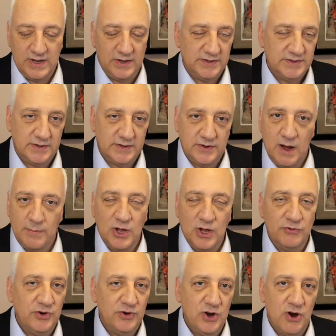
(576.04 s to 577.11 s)
a
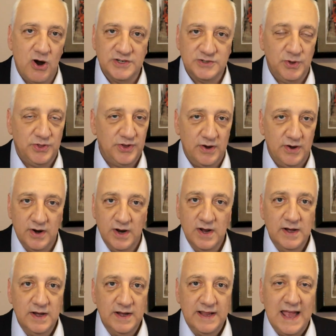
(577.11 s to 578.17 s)
couple hundred yards with your
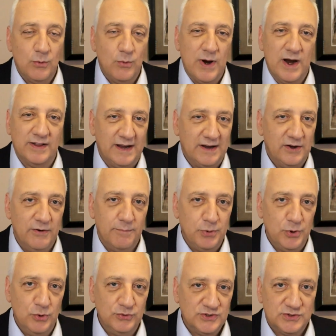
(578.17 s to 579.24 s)
you had to wear your
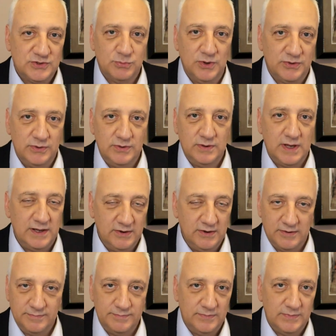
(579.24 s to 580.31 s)
boots with and
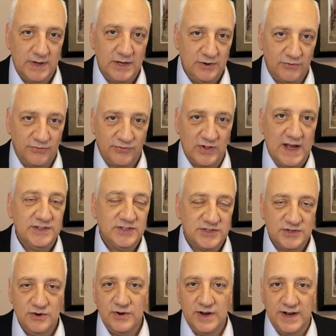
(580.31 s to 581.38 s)
your and your flight
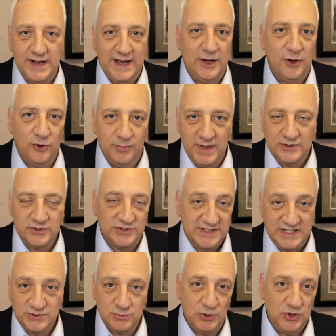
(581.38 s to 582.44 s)
suit and a helmet
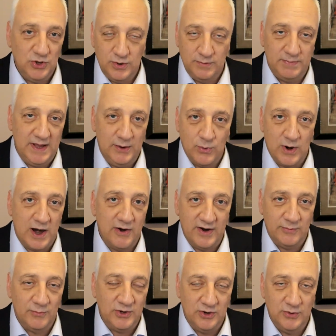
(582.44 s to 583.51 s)
because that's what you would be
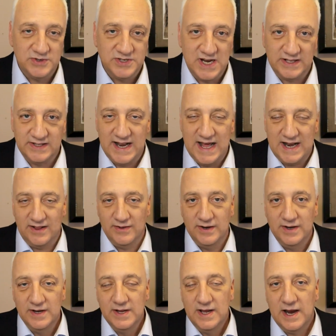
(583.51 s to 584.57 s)
wearing when you ejected out of
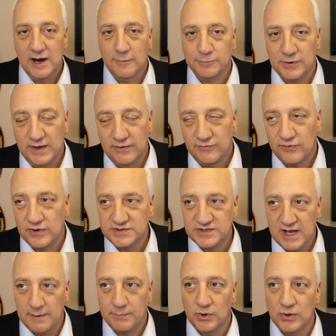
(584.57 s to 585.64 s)
the airplane, for
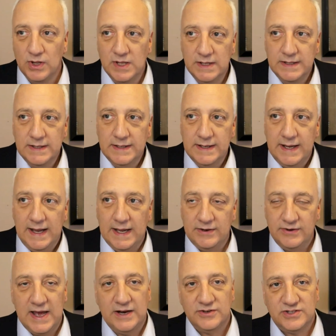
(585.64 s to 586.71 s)
example.
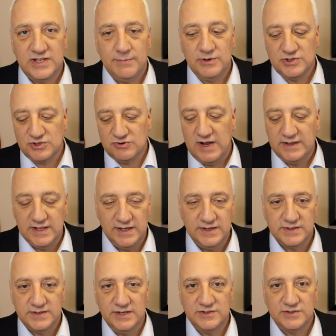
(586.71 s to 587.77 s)
And you had to demonstrate
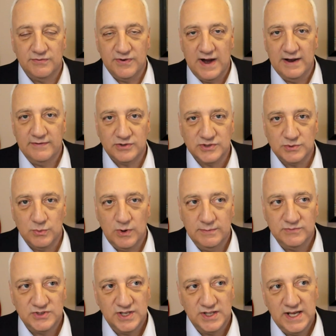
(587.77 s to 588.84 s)
these these survival
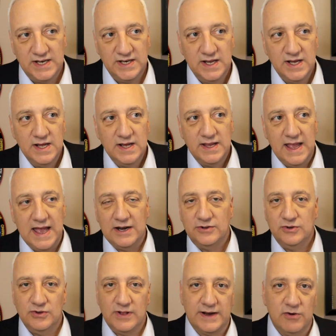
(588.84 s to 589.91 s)
swims, and then you had
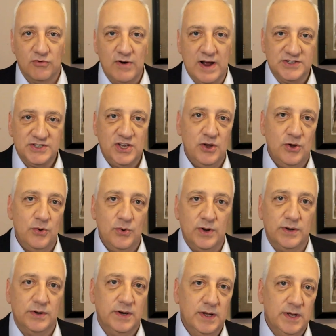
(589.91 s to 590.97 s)
to do like a
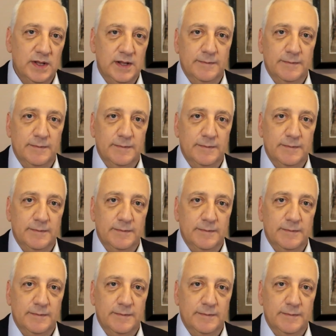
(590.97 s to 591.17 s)
rescue and